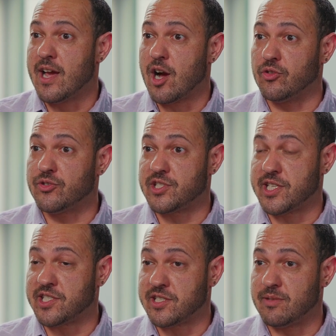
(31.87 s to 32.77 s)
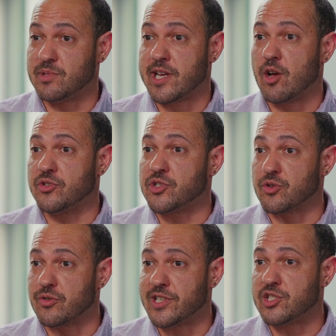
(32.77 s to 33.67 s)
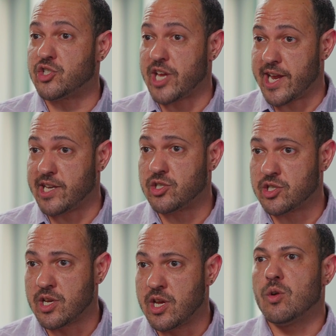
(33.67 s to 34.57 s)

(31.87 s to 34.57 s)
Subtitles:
health systems and health service change.